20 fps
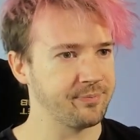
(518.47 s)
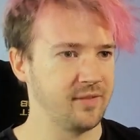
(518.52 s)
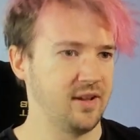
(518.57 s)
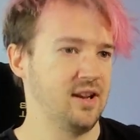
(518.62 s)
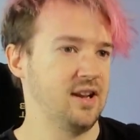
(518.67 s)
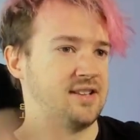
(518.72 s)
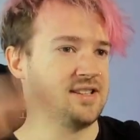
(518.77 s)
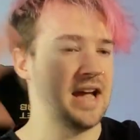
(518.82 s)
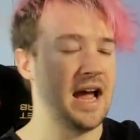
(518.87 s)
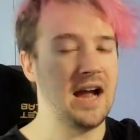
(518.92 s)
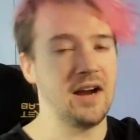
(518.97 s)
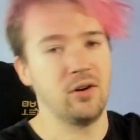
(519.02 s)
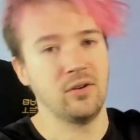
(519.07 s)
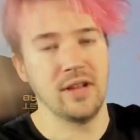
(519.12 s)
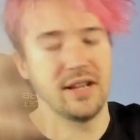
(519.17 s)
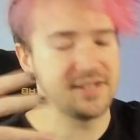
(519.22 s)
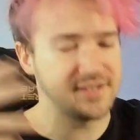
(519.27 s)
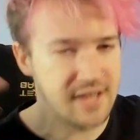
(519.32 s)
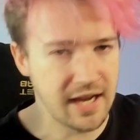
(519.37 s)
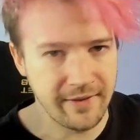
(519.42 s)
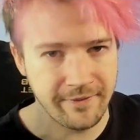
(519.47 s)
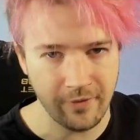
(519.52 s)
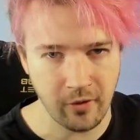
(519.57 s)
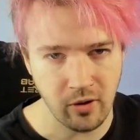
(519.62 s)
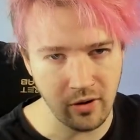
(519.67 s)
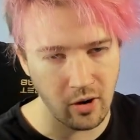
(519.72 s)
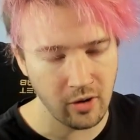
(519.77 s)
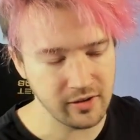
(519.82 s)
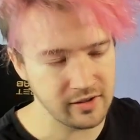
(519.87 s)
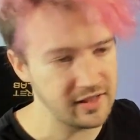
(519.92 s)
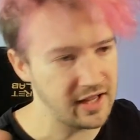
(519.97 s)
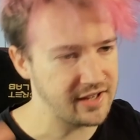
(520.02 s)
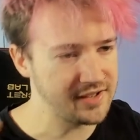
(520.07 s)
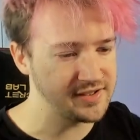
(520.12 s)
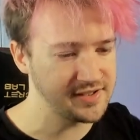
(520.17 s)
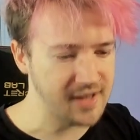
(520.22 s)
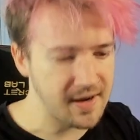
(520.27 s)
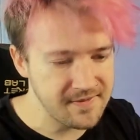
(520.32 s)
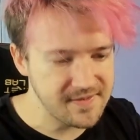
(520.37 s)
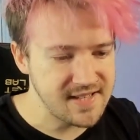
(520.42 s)
an entire like cipher and all like
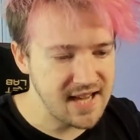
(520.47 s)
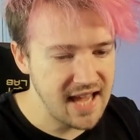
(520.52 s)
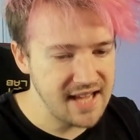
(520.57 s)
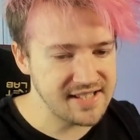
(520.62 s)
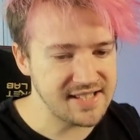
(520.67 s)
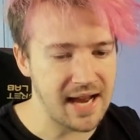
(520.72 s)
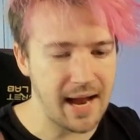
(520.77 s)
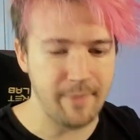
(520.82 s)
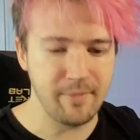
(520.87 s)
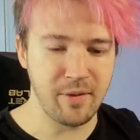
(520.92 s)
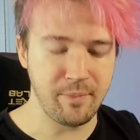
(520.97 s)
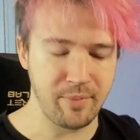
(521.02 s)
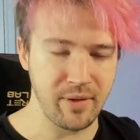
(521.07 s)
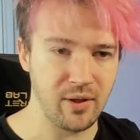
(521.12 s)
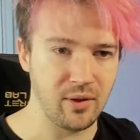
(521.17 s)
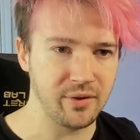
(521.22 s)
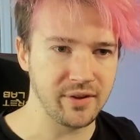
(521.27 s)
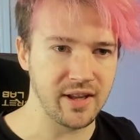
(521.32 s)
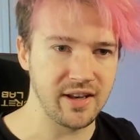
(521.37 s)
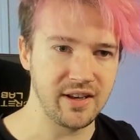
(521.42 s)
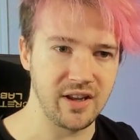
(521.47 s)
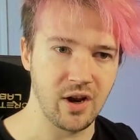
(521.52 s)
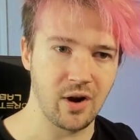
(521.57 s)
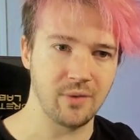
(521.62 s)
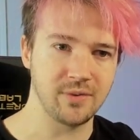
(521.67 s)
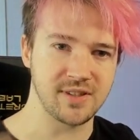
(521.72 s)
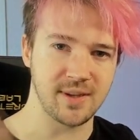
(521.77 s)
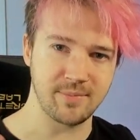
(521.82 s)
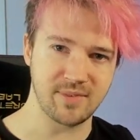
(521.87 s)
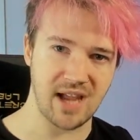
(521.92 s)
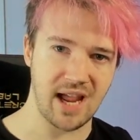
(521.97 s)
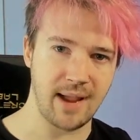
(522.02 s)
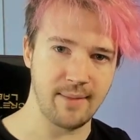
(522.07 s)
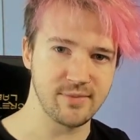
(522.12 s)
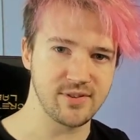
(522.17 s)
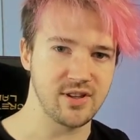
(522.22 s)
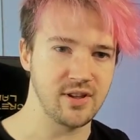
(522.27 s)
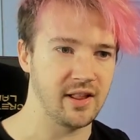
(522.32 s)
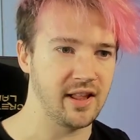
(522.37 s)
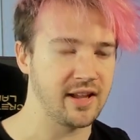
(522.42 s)
stuff takes time to build, and you know
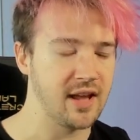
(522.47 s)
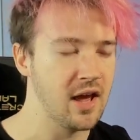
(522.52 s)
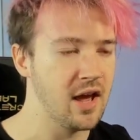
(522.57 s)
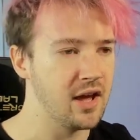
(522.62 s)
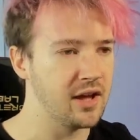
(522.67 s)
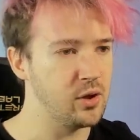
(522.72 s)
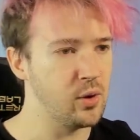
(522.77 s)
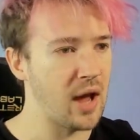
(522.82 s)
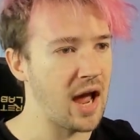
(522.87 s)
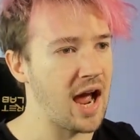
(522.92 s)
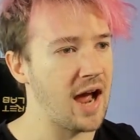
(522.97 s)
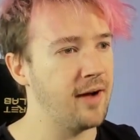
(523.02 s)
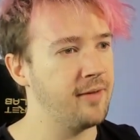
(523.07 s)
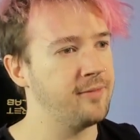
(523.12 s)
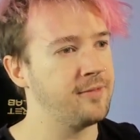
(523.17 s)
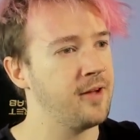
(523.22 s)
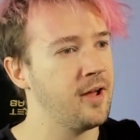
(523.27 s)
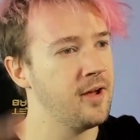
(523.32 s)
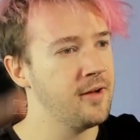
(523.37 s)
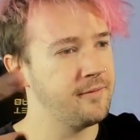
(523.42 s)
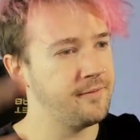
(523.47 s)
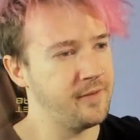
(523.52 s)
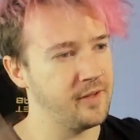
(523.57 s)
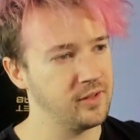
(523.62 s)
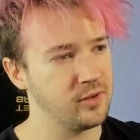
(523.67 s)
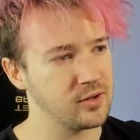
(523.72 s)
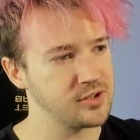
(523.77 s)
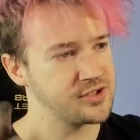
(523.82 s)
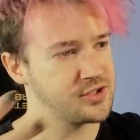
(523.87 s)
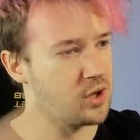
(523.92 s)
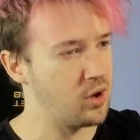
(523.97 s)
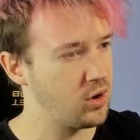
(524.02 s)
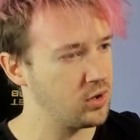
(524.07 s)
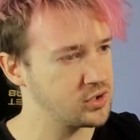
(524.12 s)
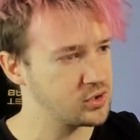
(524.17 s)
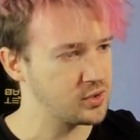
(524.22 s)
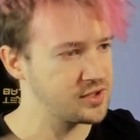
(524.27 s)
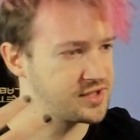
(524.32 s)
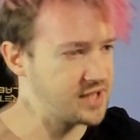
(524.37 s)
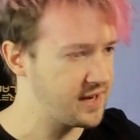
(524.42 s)
sometimes you like you have filler
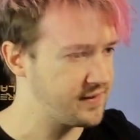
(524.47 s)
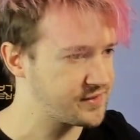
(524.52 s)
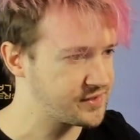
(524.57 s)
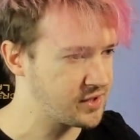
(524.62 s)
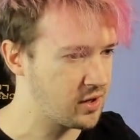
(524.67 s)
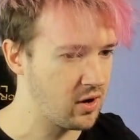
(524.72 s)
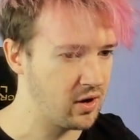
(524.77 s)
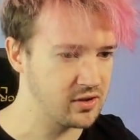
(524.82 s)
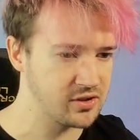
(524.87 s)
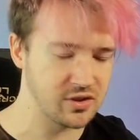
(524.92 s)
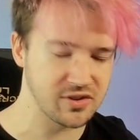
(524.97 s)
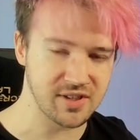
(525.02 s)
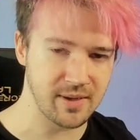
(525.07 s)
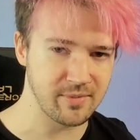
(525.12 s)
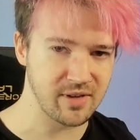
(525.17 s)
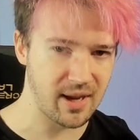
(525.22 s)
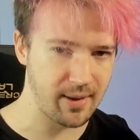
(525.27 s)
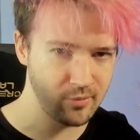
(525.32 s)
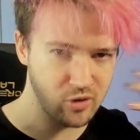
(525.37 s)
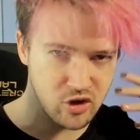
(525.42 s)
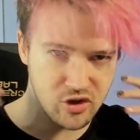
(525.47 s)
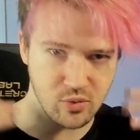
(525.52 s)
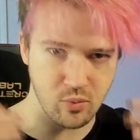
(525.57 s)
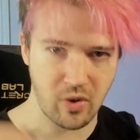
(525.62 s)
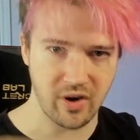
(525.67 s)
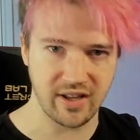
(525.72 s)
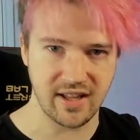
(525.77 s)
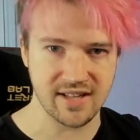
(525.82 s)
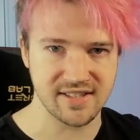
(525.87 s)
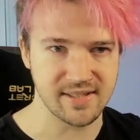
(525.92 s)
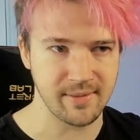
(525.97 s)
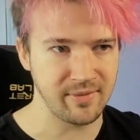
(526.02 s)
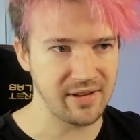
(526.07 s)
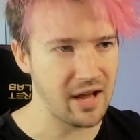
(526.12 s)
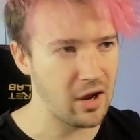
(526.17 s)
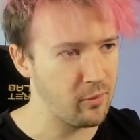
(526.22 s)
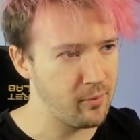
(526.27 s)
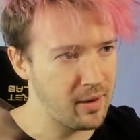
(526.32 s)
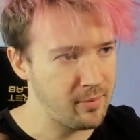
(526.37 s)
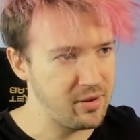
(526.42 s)
songs or safe songs, or sometimes you just want to get something
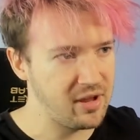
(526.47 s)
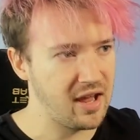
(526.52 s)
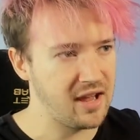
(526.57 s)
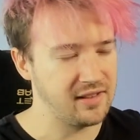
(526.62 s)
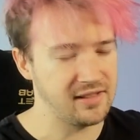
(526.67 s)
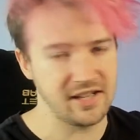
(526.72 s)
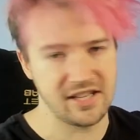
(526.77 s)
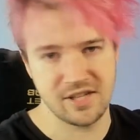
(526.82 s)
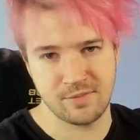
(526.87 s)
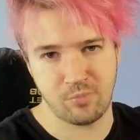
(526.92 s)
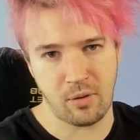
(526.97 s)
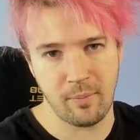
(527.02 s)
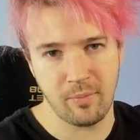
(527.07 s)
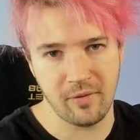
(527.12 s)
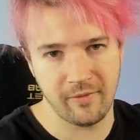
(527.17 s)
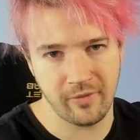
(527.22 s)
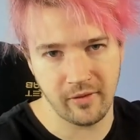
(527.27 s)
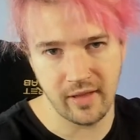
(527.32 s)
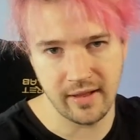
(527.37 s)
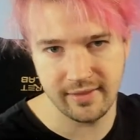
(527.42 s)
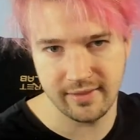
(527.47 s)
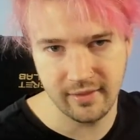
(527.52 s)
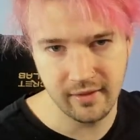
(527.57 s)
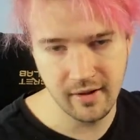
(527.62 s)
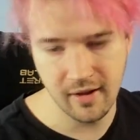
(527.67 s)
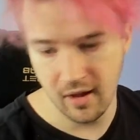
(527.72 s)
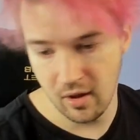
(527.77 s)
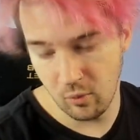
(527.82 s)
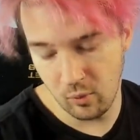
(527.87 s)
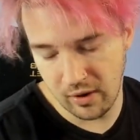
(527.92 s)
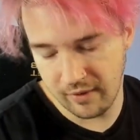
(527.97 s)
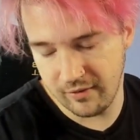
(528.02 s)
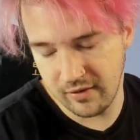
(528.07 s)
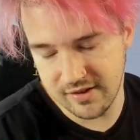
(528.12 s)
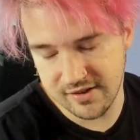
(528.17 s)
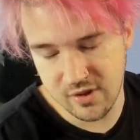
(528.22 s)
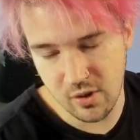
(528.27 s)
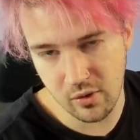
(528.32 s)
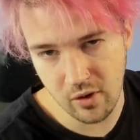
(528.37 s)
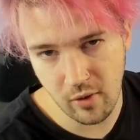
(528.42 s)
out, or maybe like he's prepping for like whatever
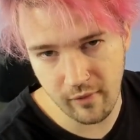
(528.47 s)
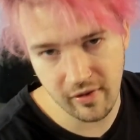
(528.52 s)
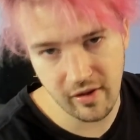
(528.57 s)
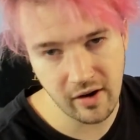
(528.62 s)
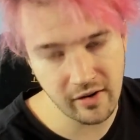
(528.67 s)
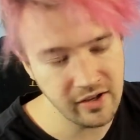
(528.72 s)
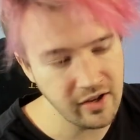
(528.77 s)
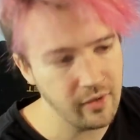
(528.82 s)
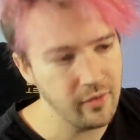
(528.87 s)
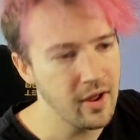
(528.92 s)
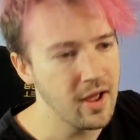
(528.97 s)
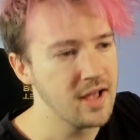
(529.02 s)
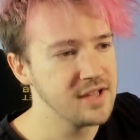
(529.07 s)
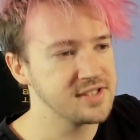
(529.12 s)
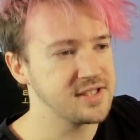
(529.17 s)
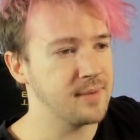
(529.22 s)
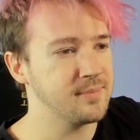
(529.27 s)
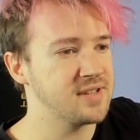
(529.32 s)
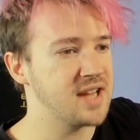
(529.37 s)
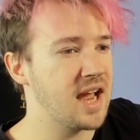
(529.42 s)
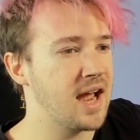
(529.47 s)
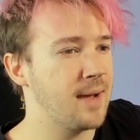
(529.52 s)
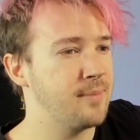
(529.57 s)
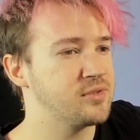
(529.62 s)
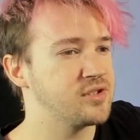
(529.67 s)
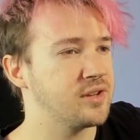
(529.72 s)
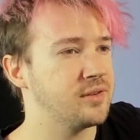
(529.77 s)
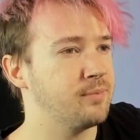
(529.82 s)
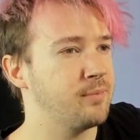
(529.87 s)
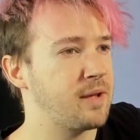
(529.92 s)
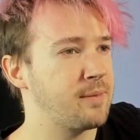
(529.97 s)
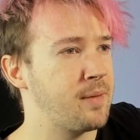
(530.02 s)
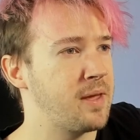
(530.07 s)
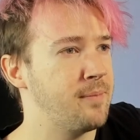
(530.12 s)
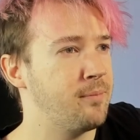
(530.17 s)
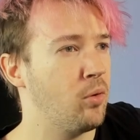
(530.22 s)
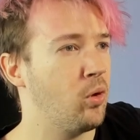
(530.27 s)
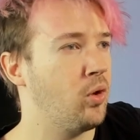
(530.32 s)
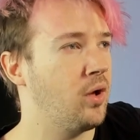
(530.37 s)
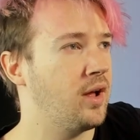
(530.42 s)
he's doing over there. You know, sometimes like
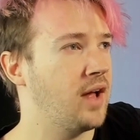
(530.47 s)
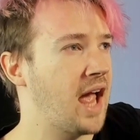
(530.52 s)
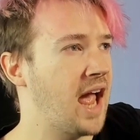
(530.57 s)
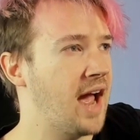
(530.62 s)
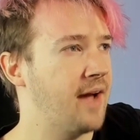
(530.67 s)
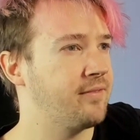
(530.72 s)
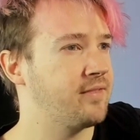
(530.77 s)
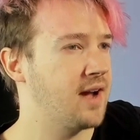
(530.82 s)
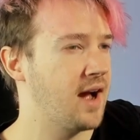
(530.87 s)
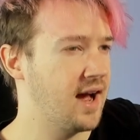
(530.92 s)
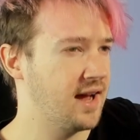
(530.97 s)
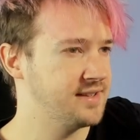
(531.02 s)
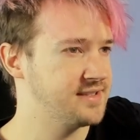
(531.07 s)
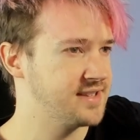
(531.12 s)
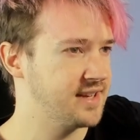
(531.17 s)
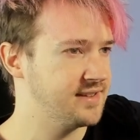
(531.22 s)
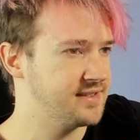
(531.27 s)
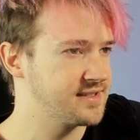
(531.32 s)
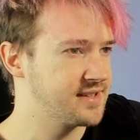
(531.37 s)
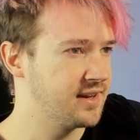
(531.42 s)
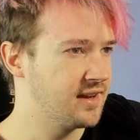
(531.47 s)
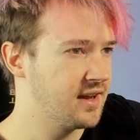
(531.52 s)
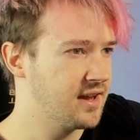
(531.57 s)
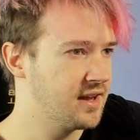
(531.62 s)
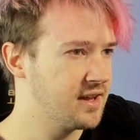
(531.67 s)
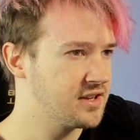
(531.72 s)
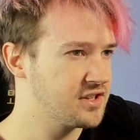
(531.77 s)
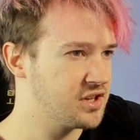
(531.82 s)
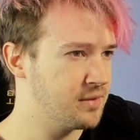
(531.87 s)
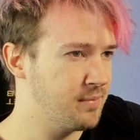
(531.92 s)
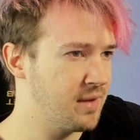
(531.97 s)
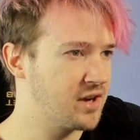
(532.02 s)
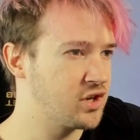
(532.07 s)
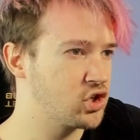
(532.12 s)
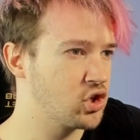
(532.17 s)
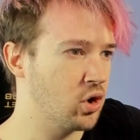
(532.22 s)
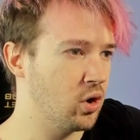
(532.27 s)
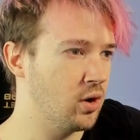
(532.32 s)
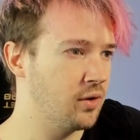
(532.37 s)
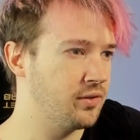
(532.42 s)
people have content to make
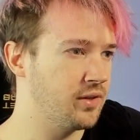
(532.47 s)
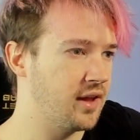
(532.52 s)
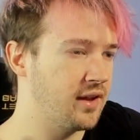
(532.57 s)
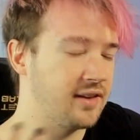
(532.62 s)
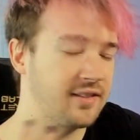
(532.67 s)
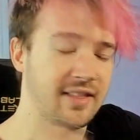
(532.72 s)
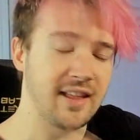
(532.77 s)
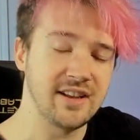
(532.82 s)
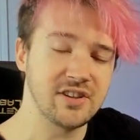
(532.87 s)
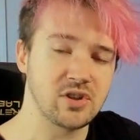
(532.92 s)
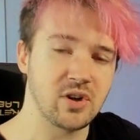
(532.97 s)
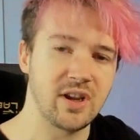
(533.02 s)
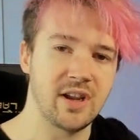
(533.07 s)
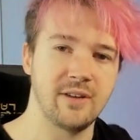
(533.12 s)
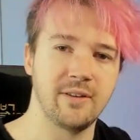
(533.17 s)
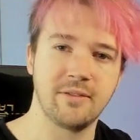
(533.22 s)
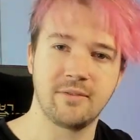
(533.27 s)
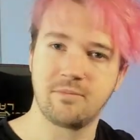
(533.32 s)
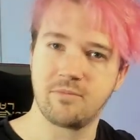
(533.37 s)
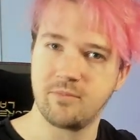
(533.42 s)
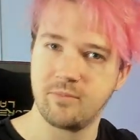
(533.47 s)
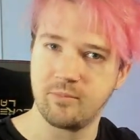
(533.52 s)
sure that things are getting